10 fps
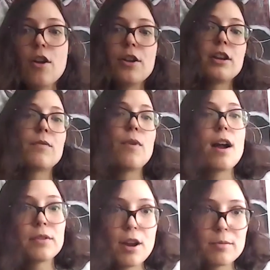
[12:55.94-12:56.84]
earning
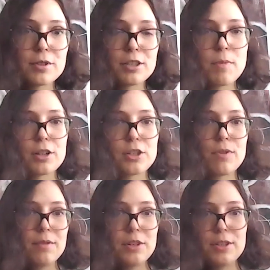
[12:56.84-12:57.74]
5 times as much
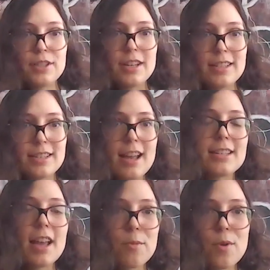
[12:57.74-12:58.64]
revenues
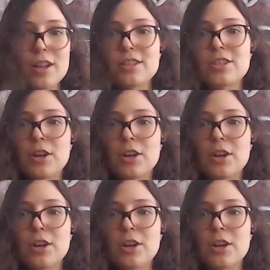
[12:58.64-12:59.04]
as other ones.